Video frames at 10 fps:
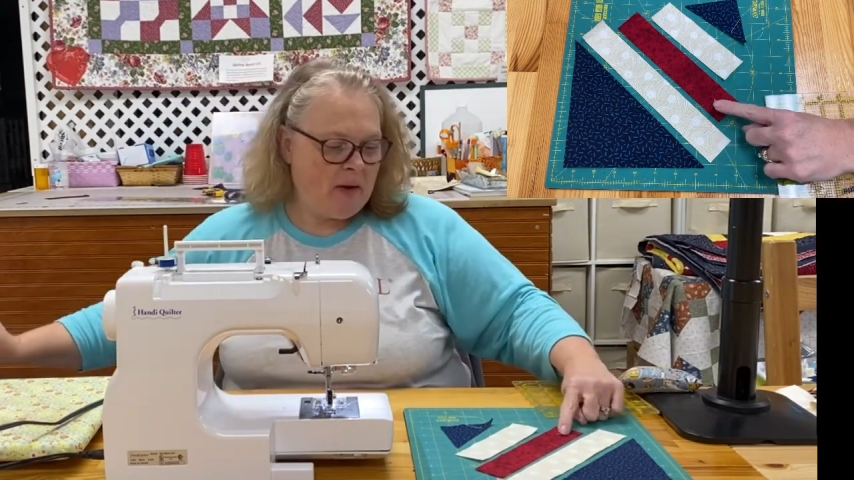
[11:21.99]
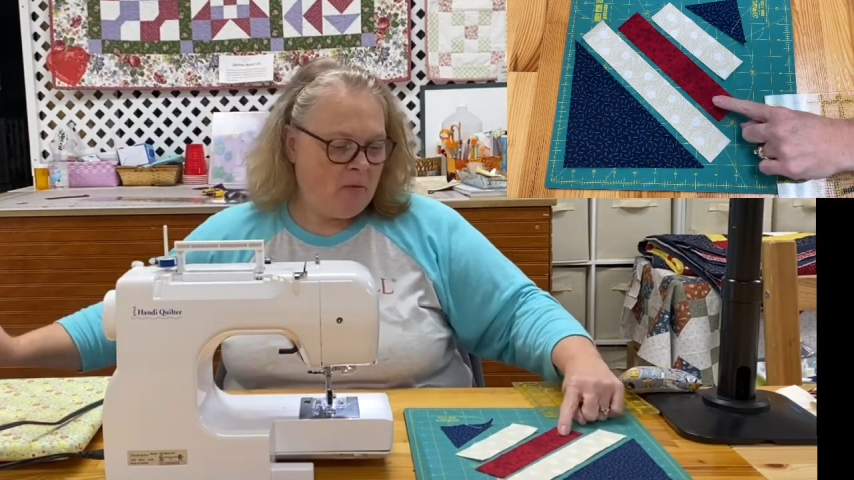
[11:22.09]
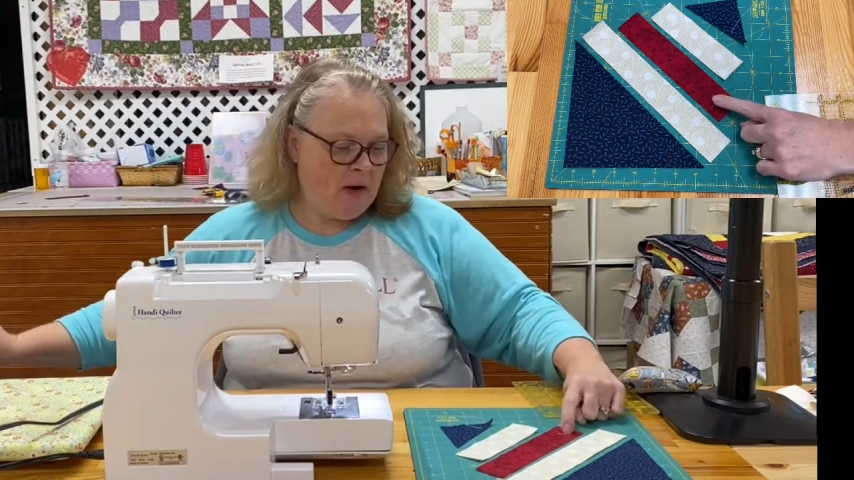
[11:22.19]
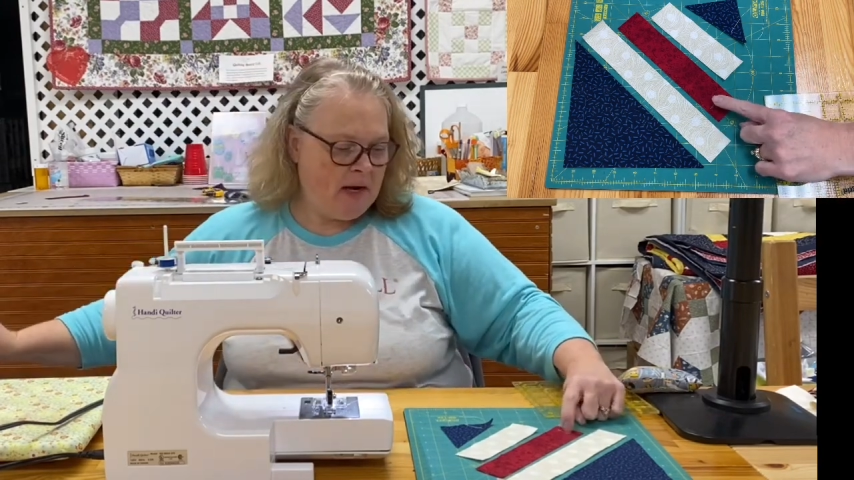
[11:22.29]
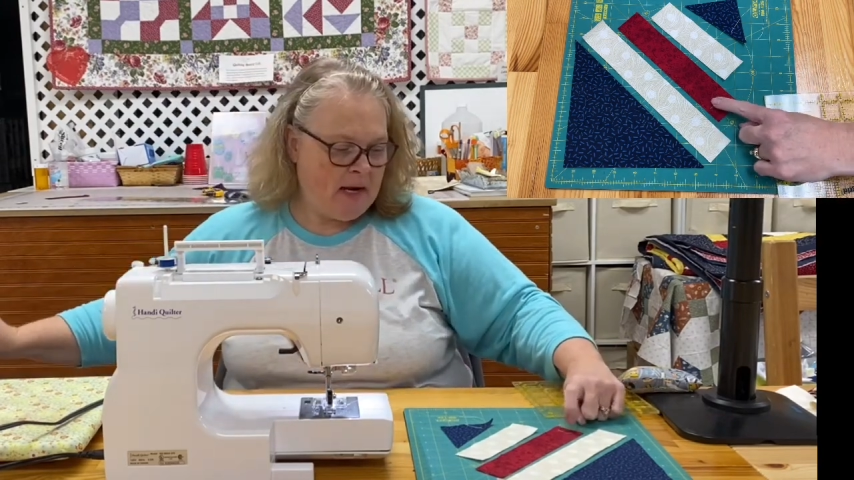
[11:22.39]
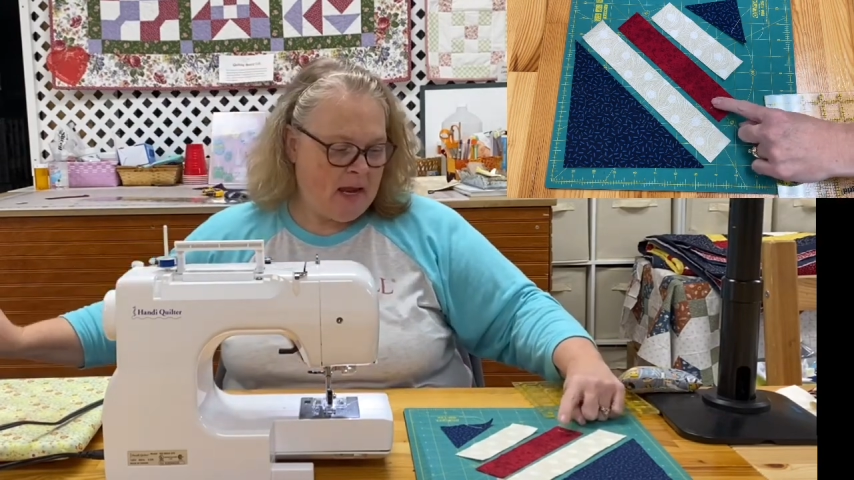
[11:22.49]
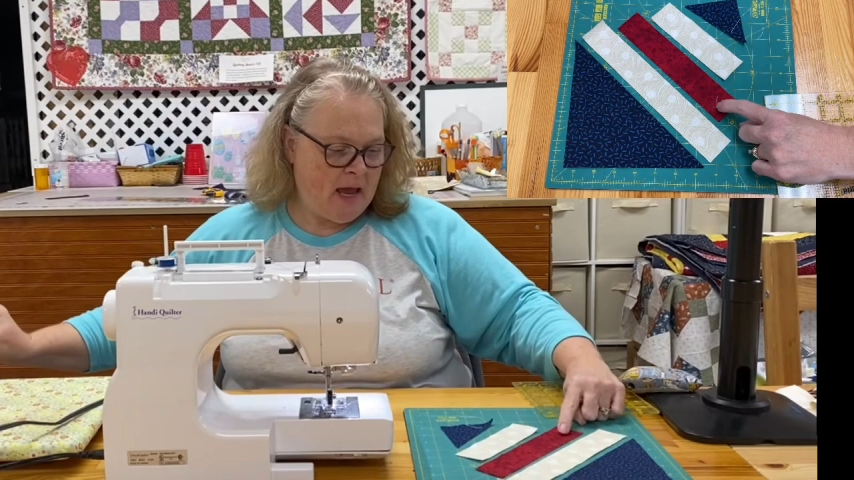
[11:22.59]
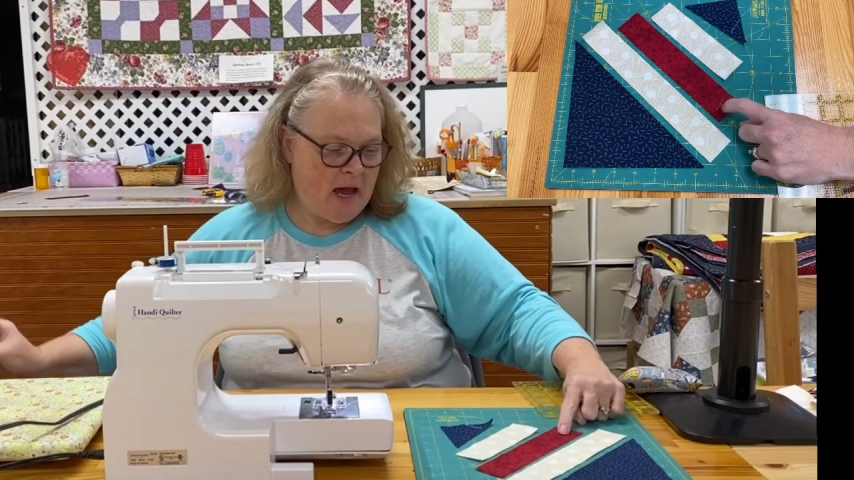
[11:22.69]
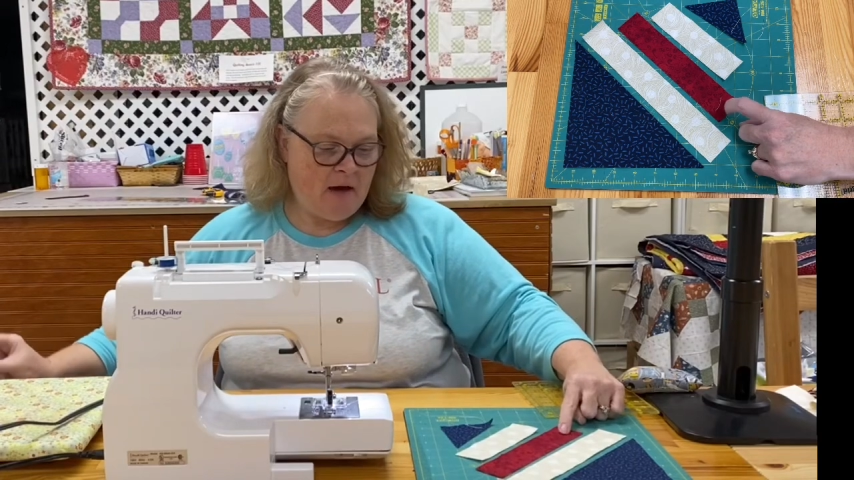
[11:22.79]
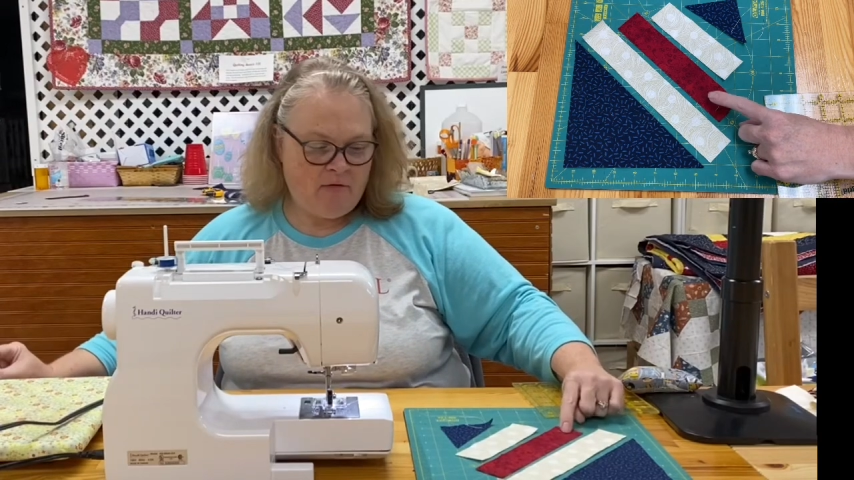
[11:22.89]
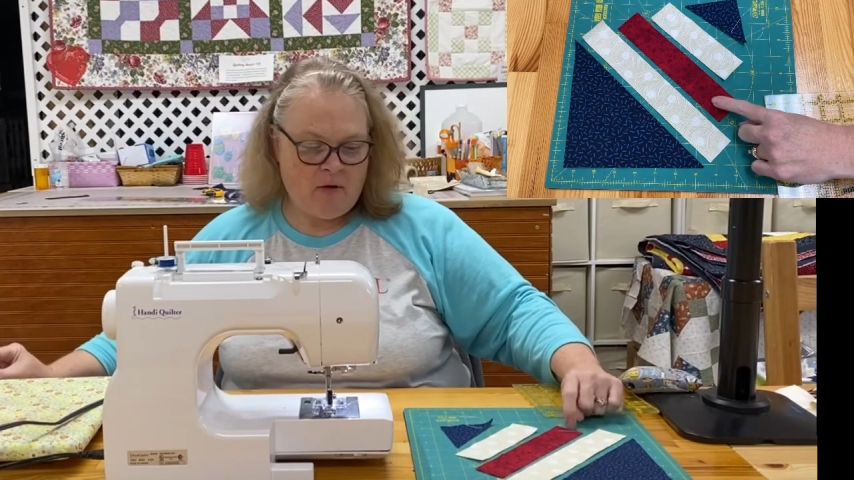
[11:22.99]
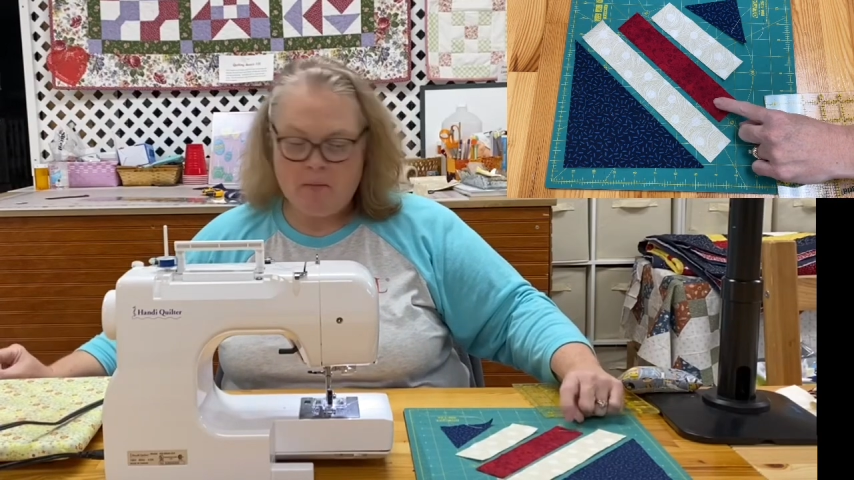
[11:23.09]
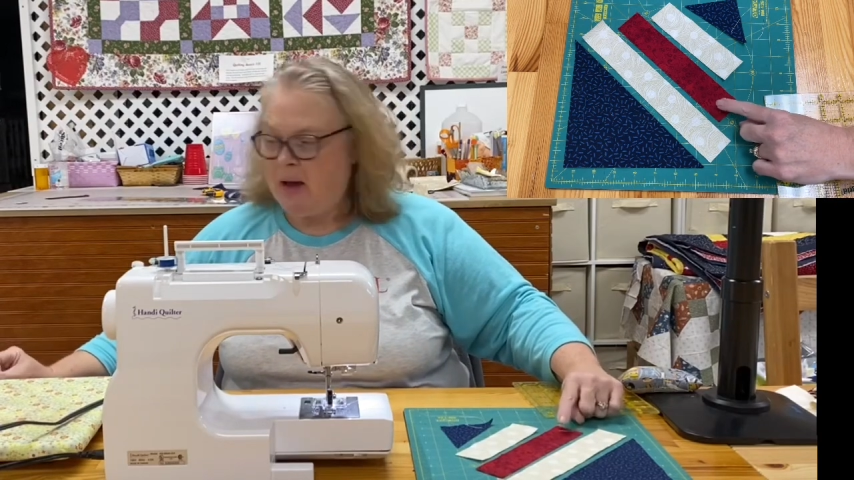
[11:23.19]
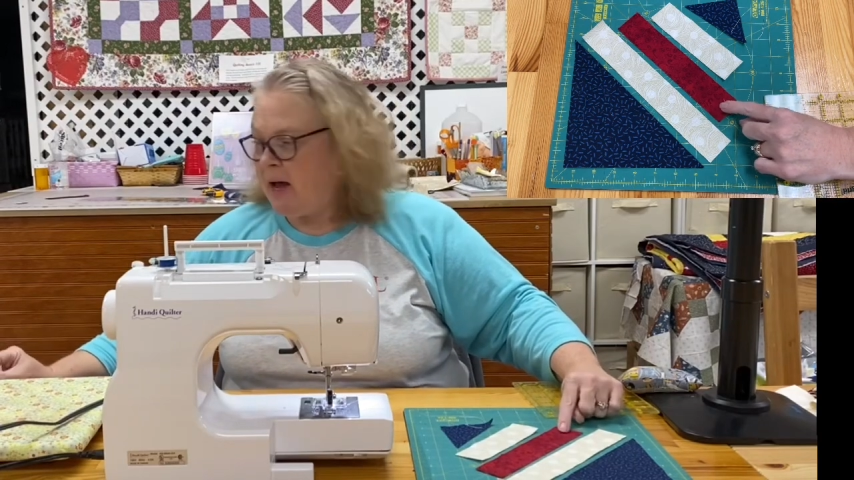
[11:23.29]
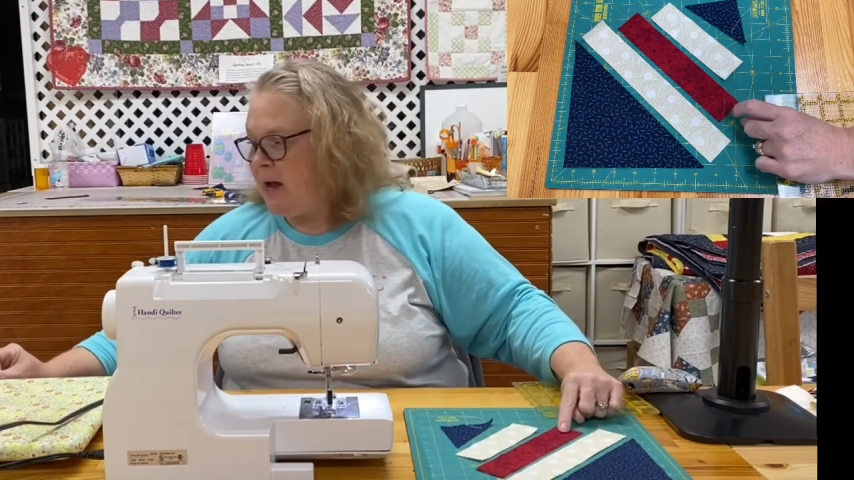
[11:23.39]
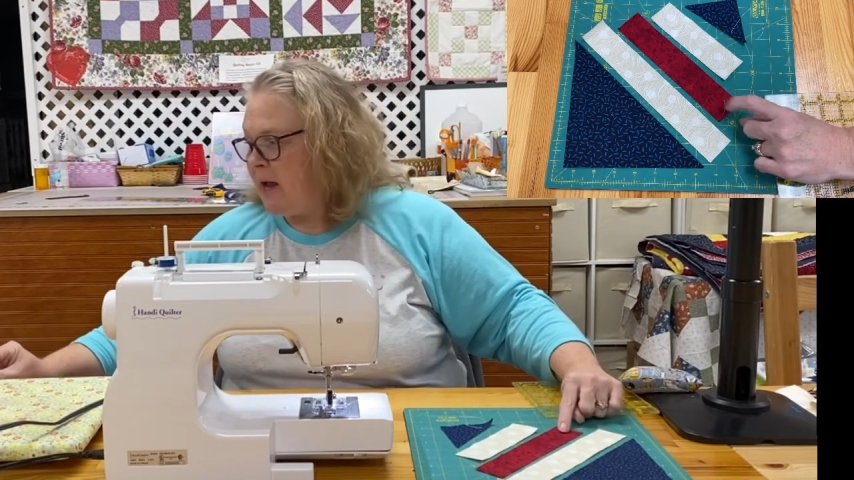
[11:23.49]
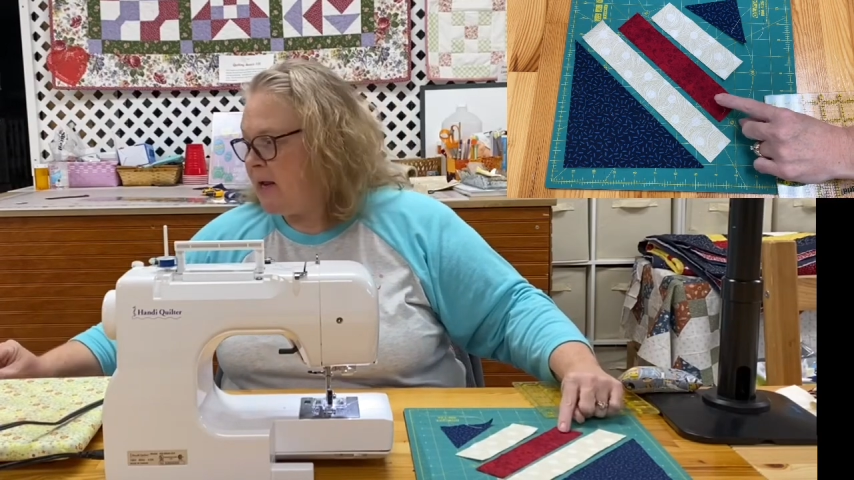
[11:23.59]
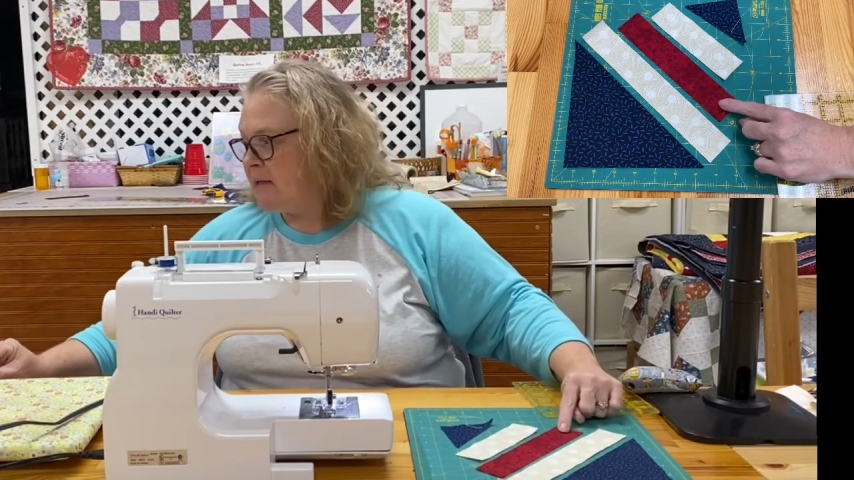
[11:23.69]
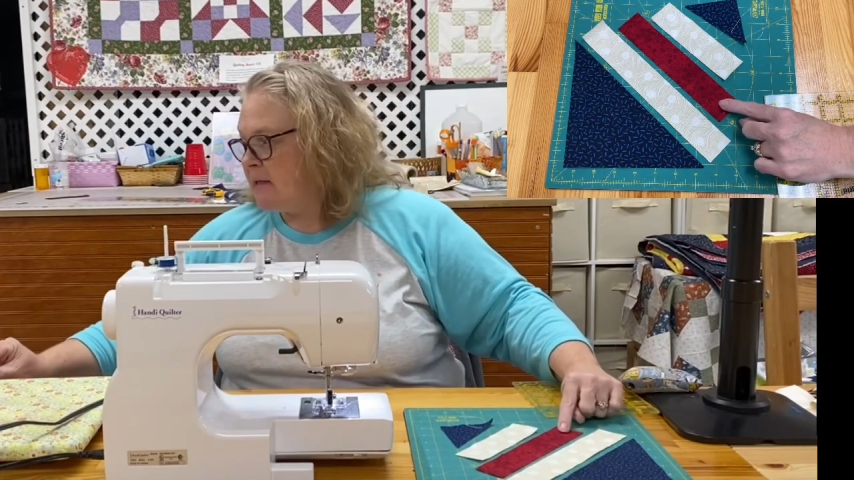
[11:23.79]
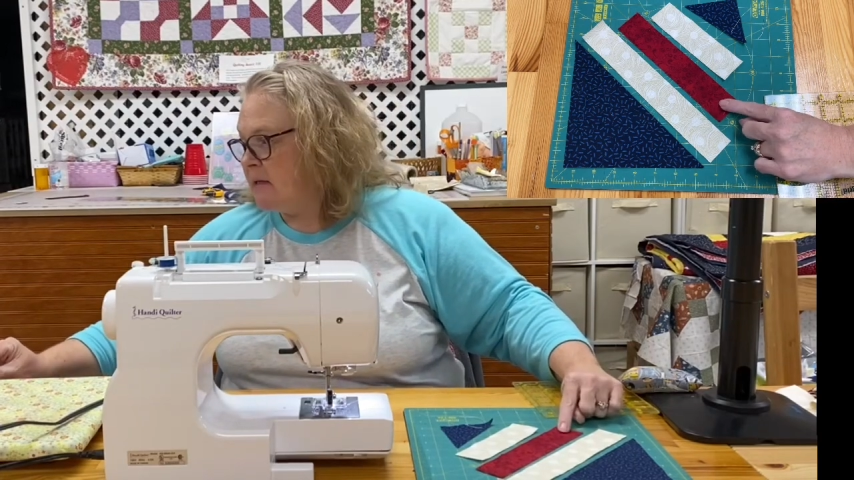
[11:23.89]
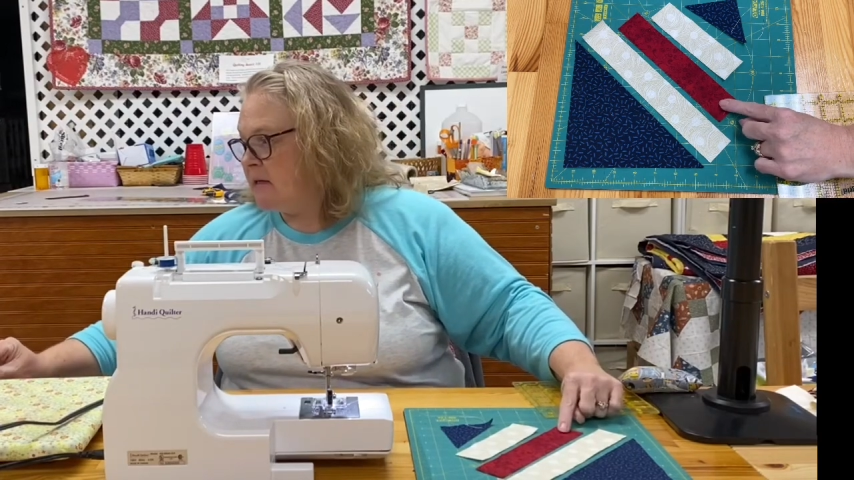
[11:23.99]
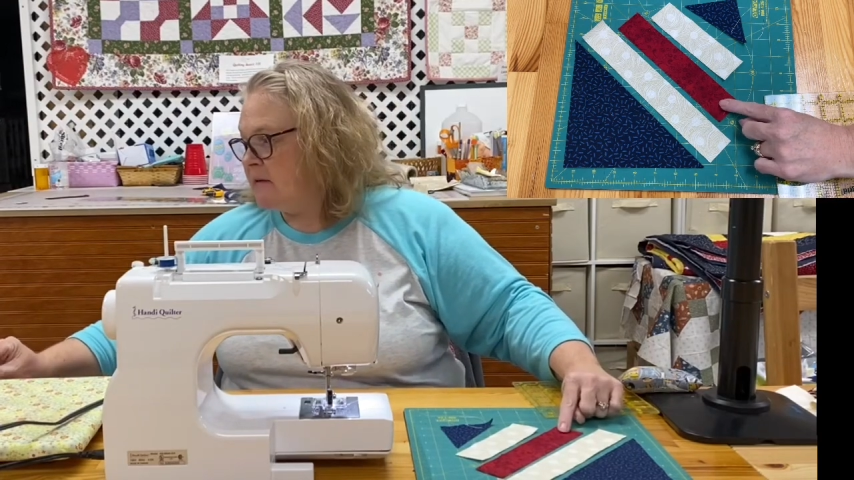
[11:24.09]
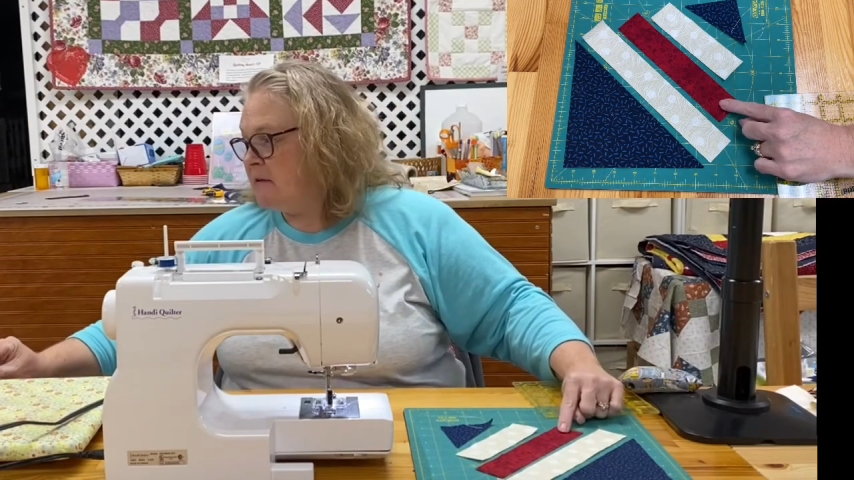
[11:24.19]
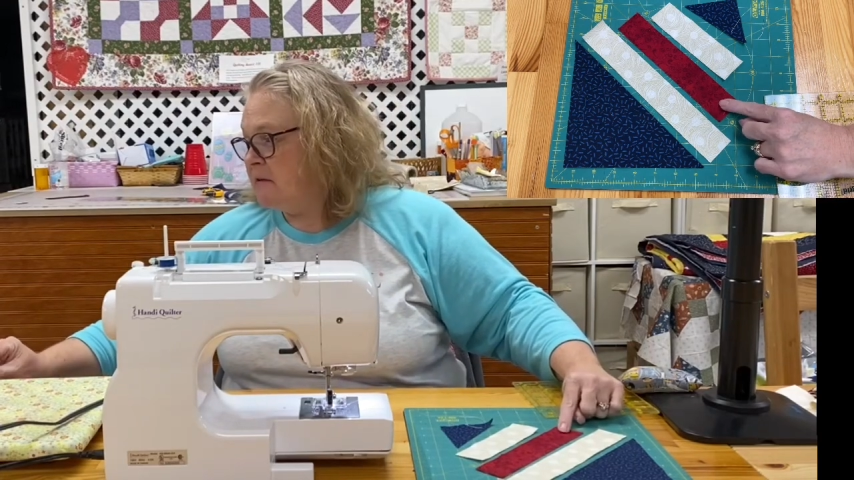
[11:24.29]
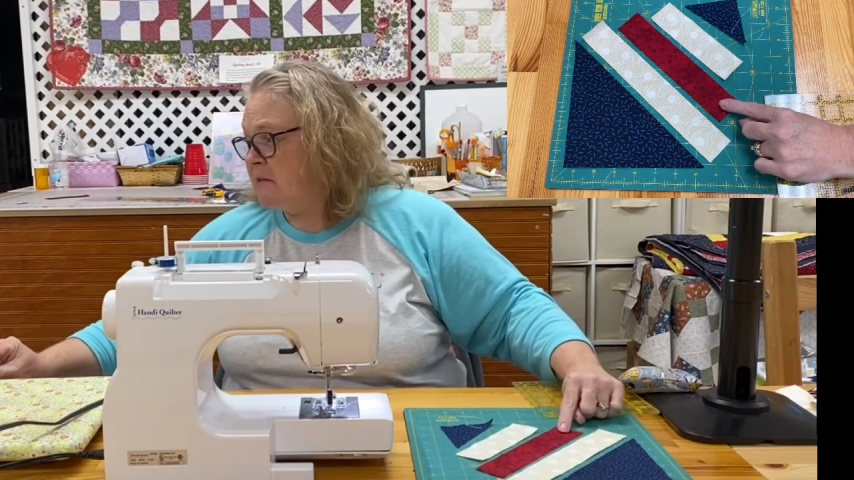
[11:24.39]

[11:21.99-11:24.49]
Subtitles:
I have my 1.5 by,